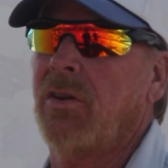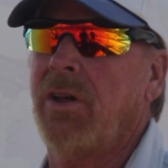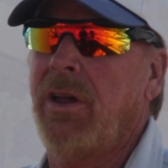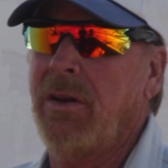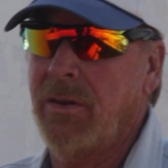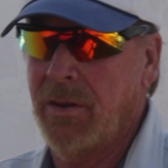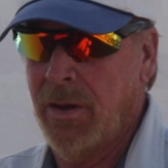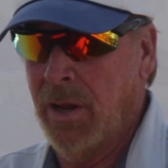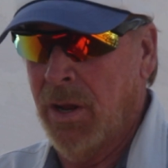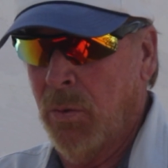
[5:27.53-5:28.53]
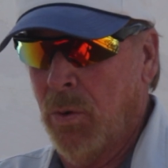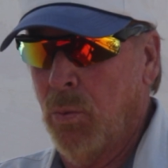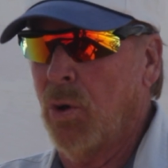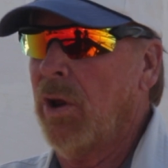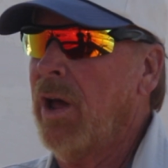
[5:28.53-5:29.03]
insulate.
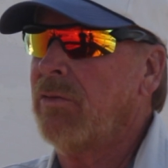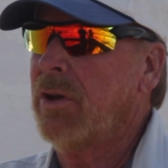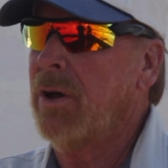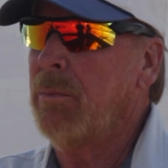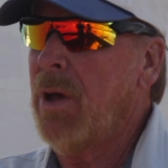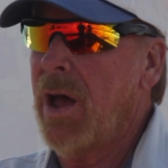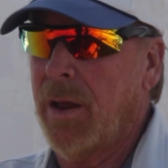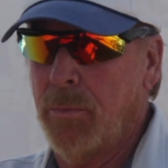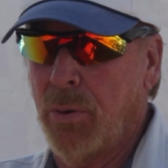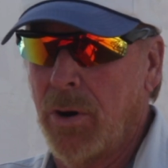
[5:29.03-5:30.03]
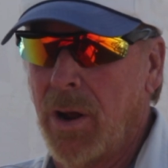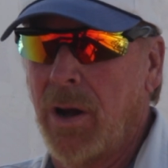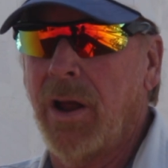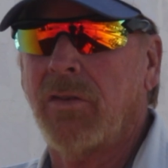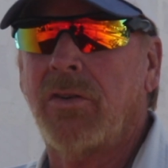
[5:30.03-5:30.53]
We won't have to come back and put
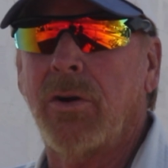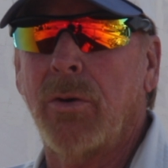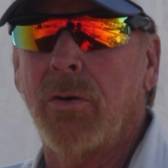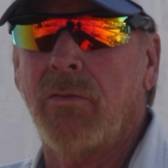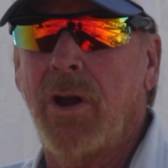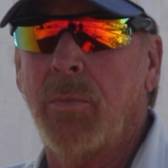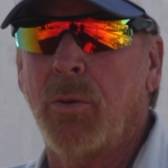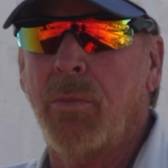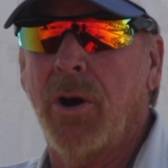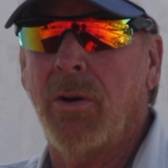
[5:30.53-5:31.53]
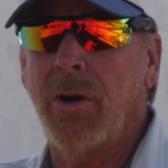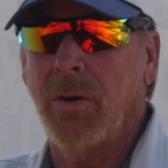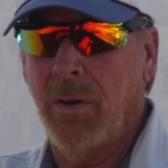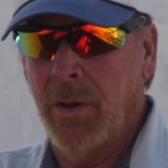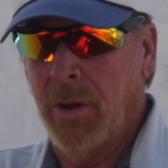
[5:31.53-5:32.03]
on an exterior vapor
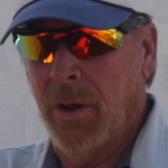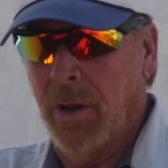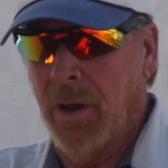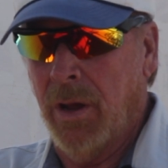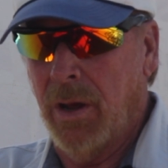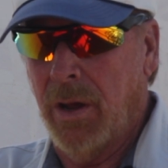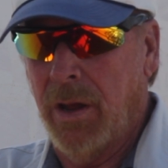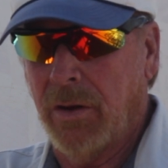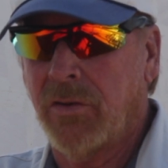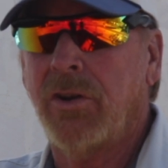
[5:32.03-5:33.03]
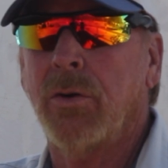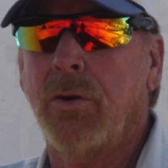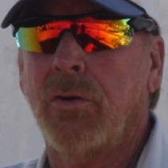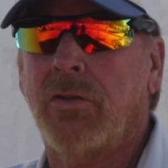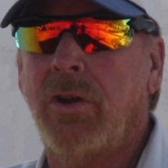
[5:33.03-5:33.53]
barrier,
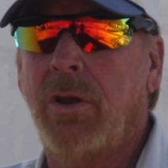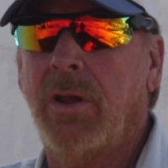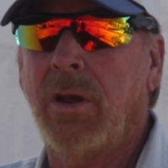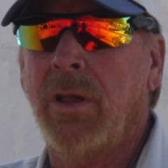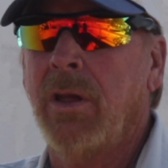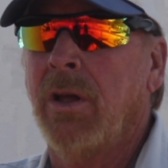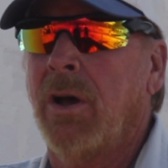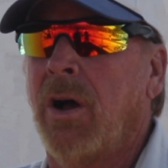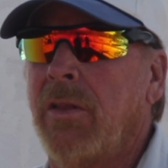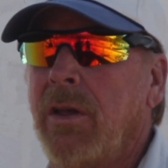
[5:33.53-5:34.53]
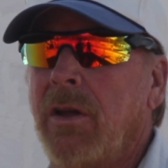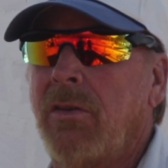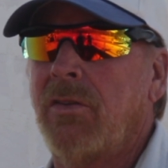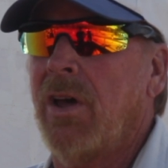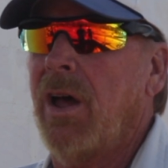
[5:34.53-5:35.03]
exterior sheathing. On
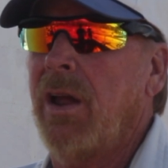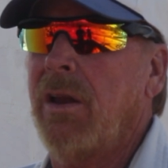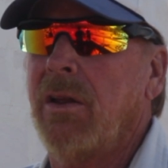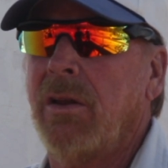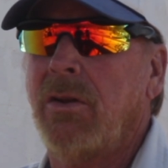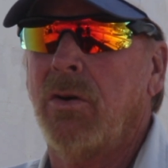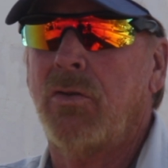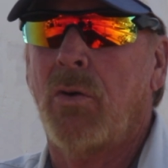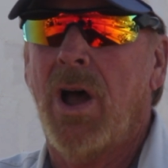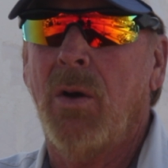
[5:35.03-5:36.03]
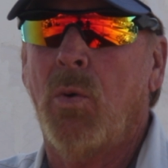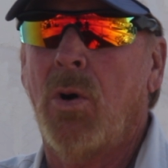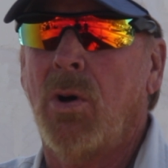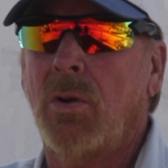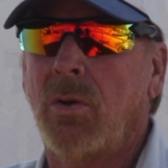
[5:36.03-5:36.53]
the inside, your
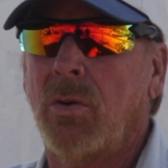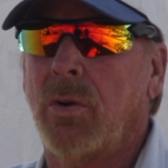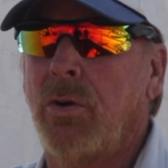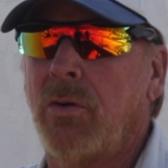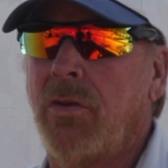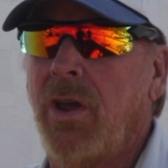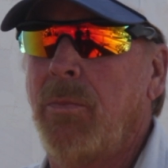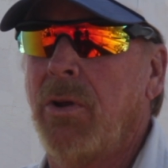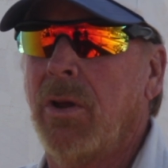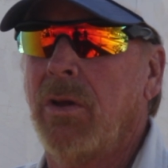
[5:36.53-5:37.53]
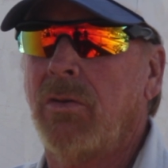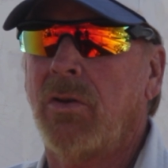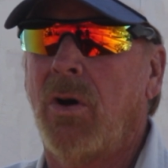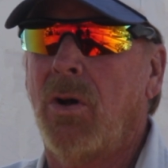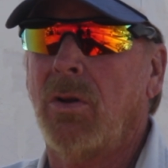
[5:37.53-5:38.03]
drywall or your taping
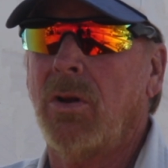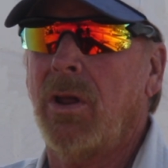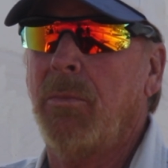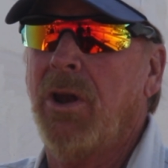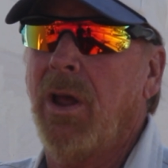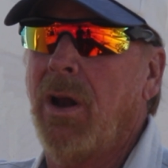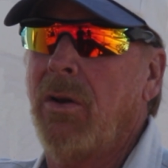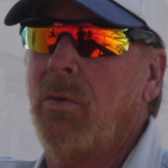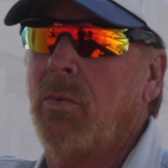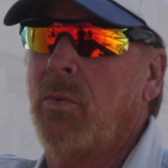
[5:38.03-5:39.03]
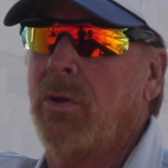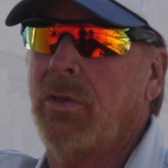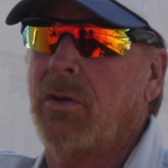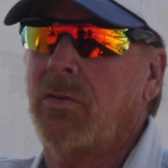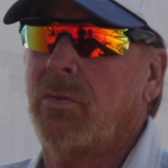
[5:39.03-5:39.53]
is all eliminated
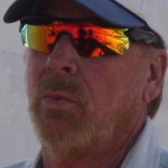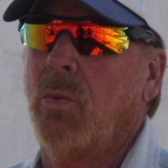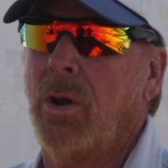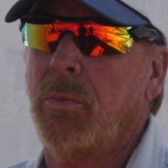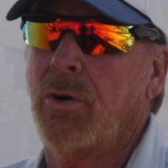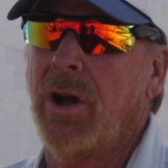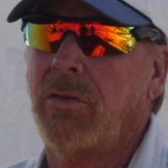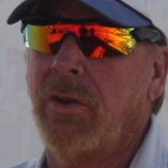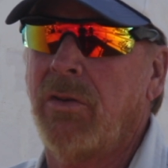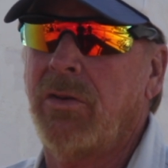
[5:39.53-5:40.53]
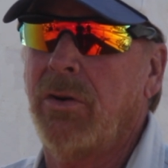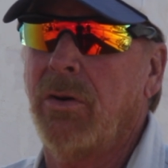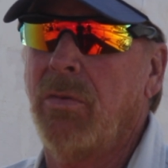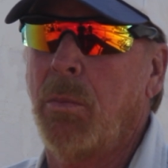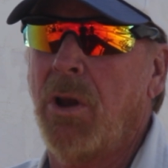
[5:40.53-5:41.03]
with this one
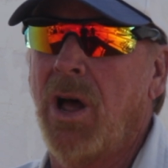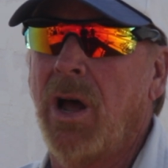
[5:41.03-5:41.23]
process here of the